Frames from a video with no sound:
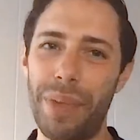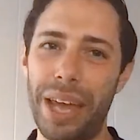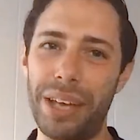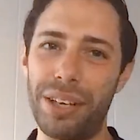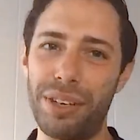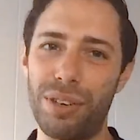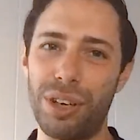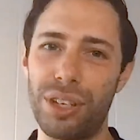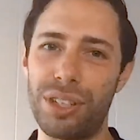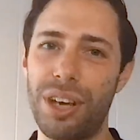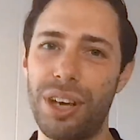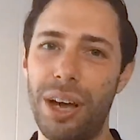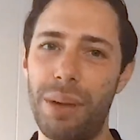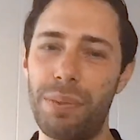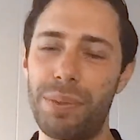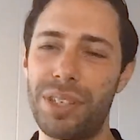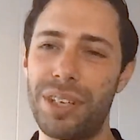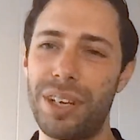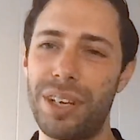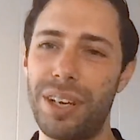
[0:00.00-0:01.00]
and you've got
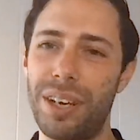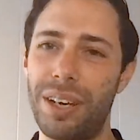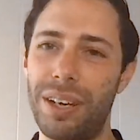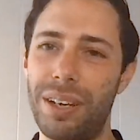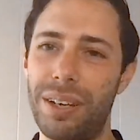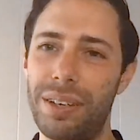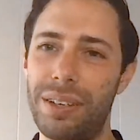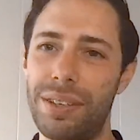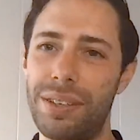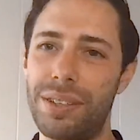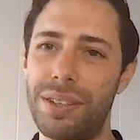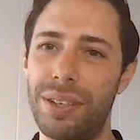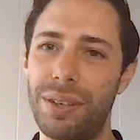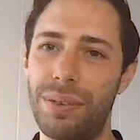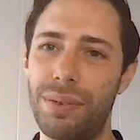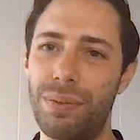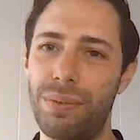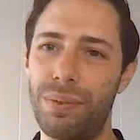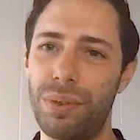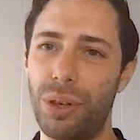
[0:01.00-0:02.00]
time to
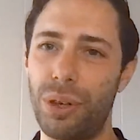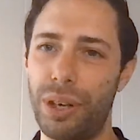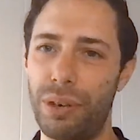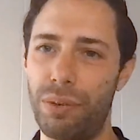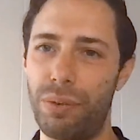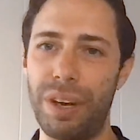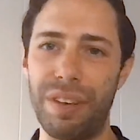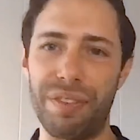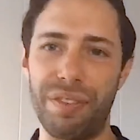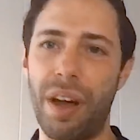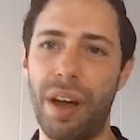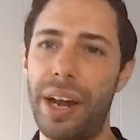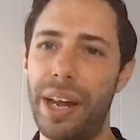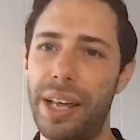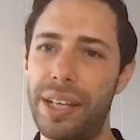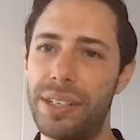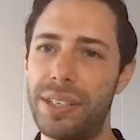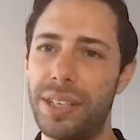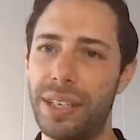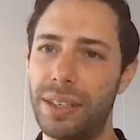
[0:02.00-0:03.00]
look at
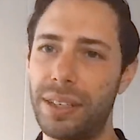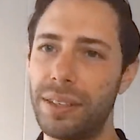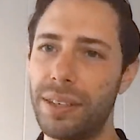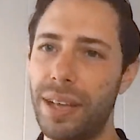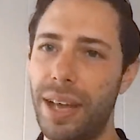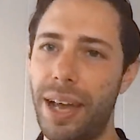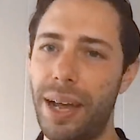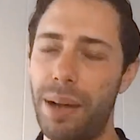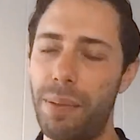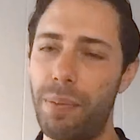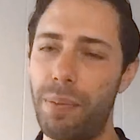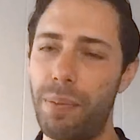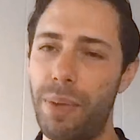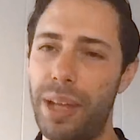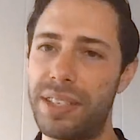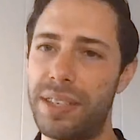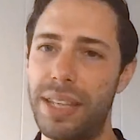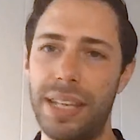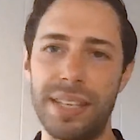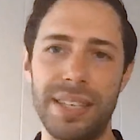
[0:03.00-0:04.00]
refinancing,
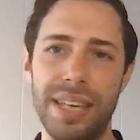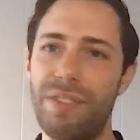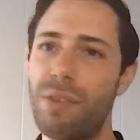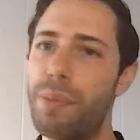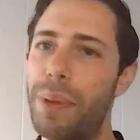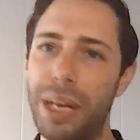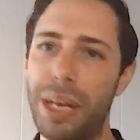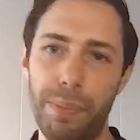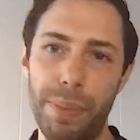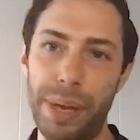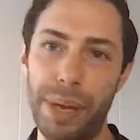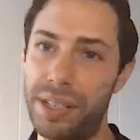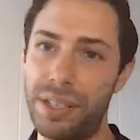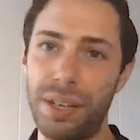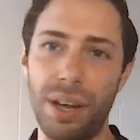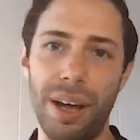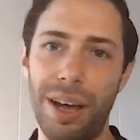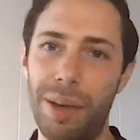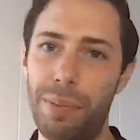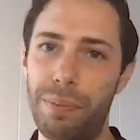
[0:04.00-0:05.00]
there's never been a better
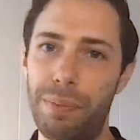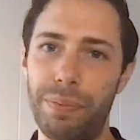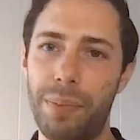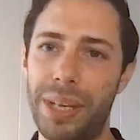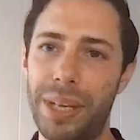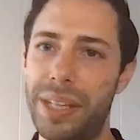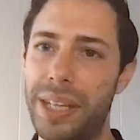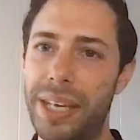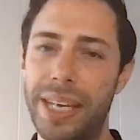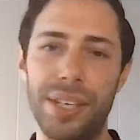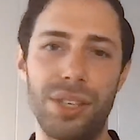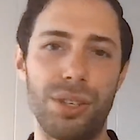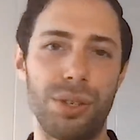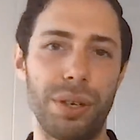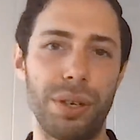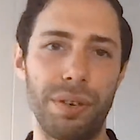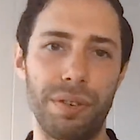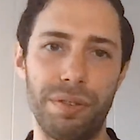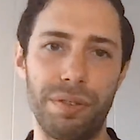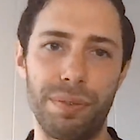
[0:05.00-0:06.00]
time in the
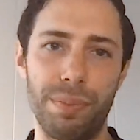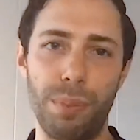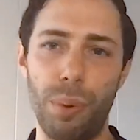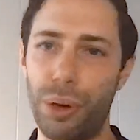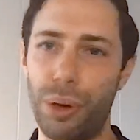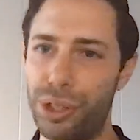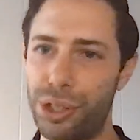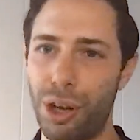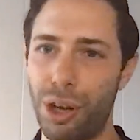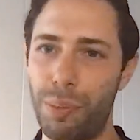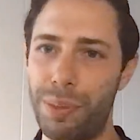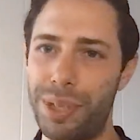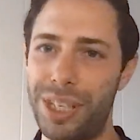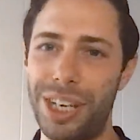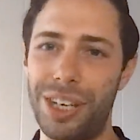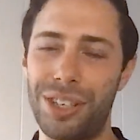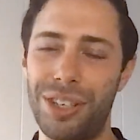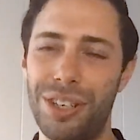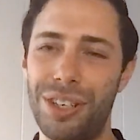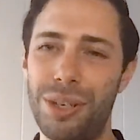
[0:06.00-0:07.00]
history of mortgage
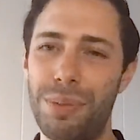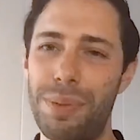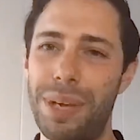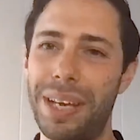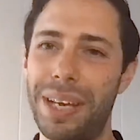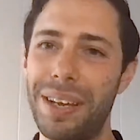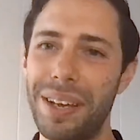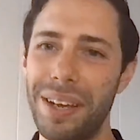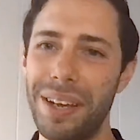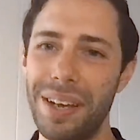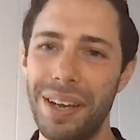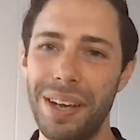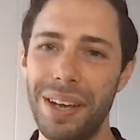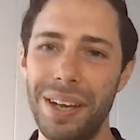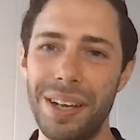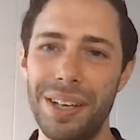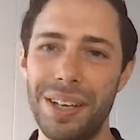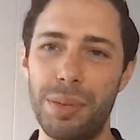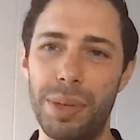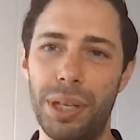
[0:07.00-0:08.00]
competition to be
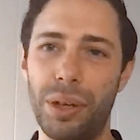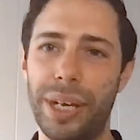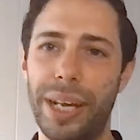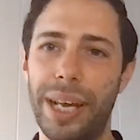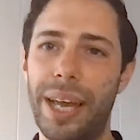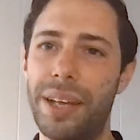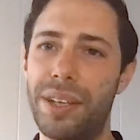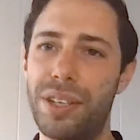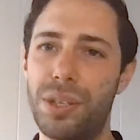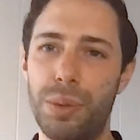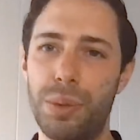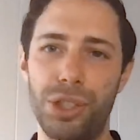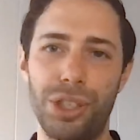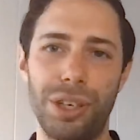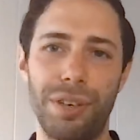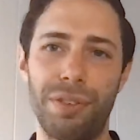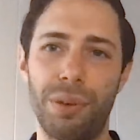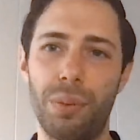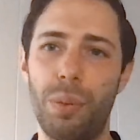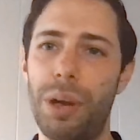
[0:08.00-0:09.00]
looking at
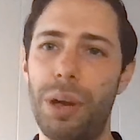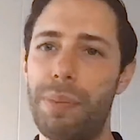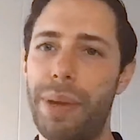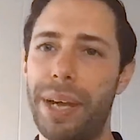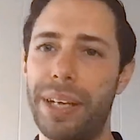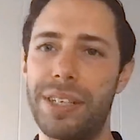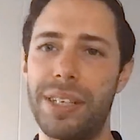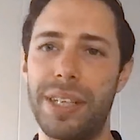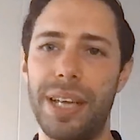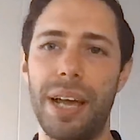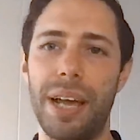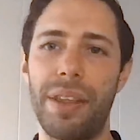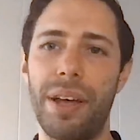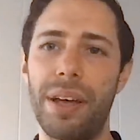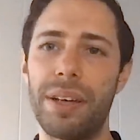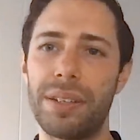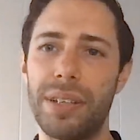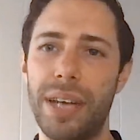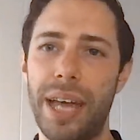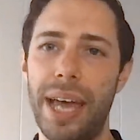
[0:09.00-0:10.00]
switching from one bank to the
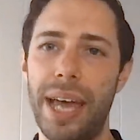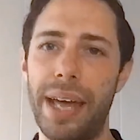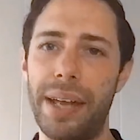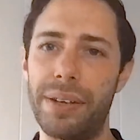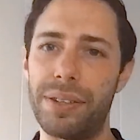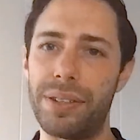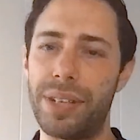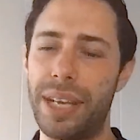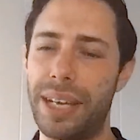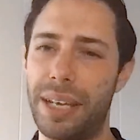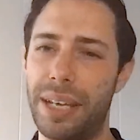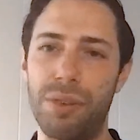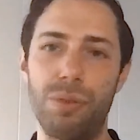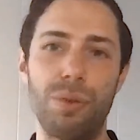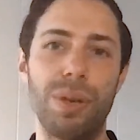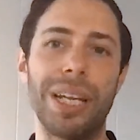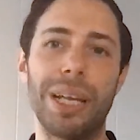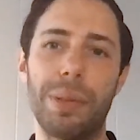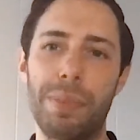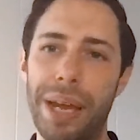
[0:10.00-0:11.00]
other. And it can
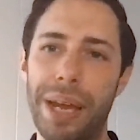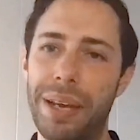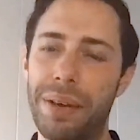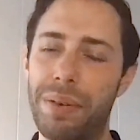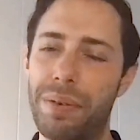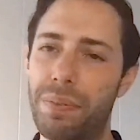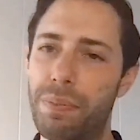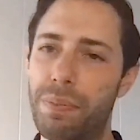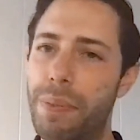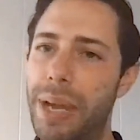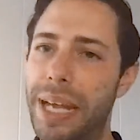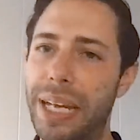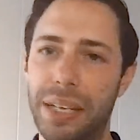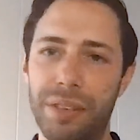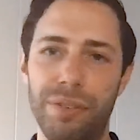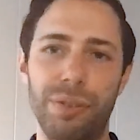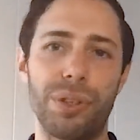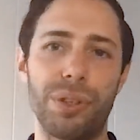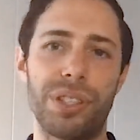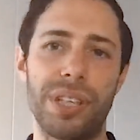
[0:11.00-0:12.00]
really mean
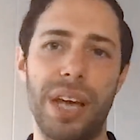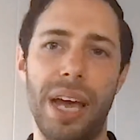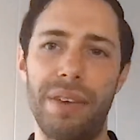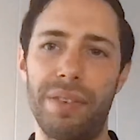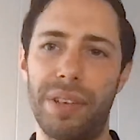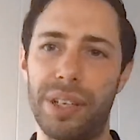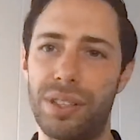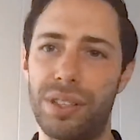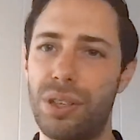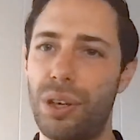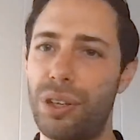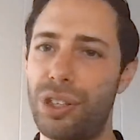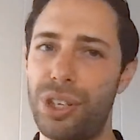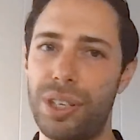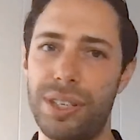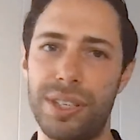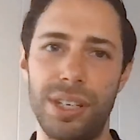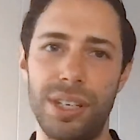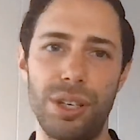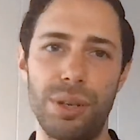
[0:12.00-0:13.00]
meaningful savings, not
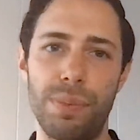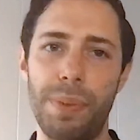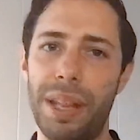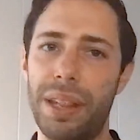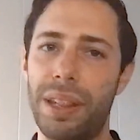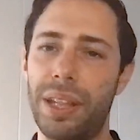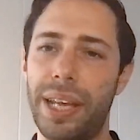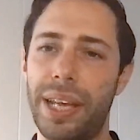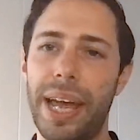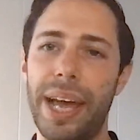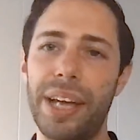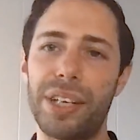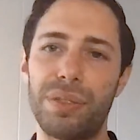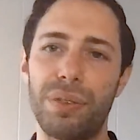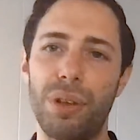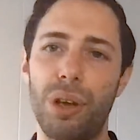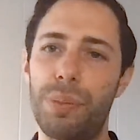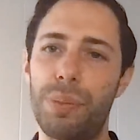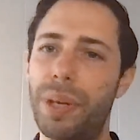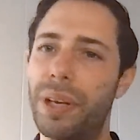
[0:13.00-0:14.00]
just in your monthly cash
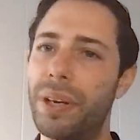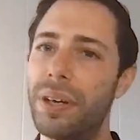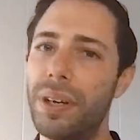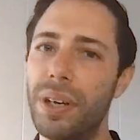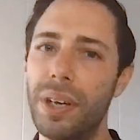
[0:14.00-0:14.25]
flow, but